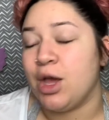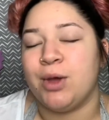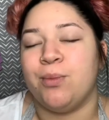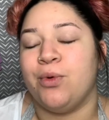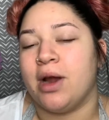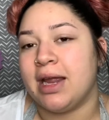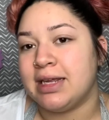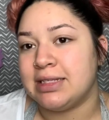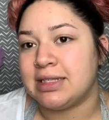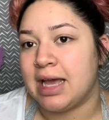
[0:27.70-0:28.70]

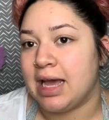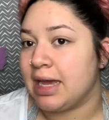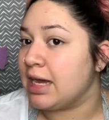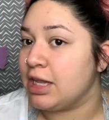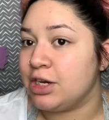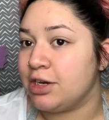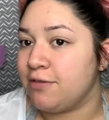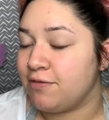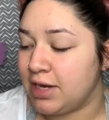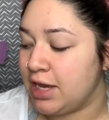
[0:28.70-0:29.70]
bright eye
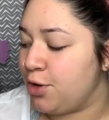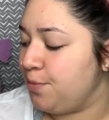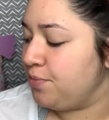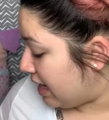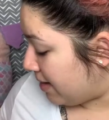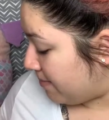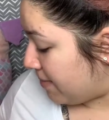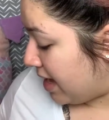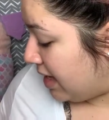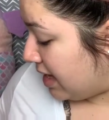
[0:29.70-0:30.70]
color video. I am
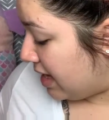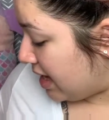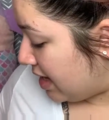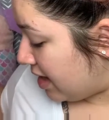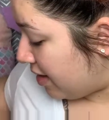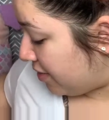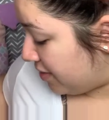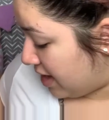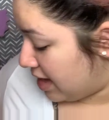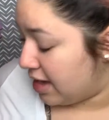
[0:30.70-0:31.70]
making it a
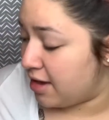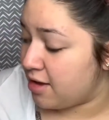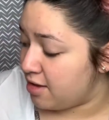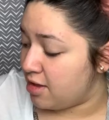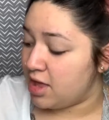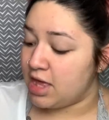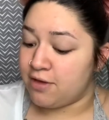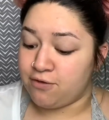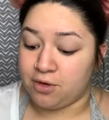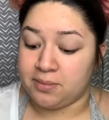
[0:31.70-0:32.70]
thing
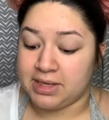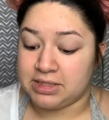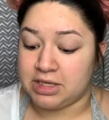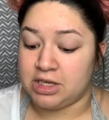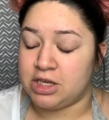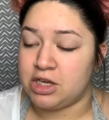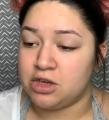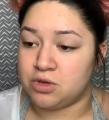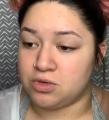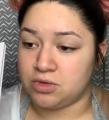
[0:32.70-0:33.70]
for me to
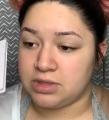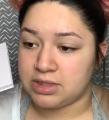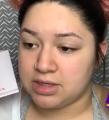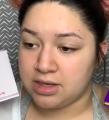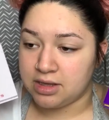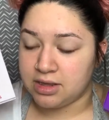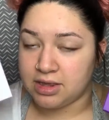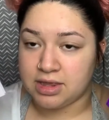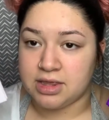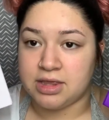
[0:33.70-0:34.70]
use
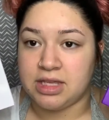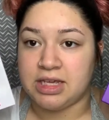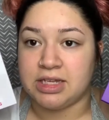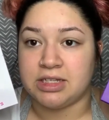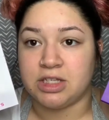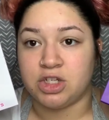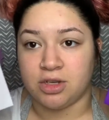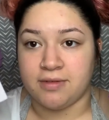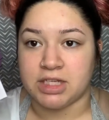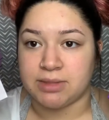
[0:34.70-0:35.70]
these
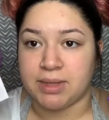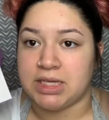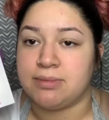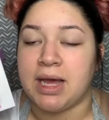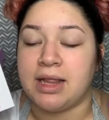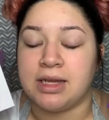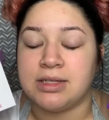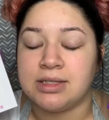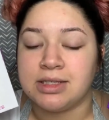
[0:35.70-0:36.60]
Juvia's Place palettes.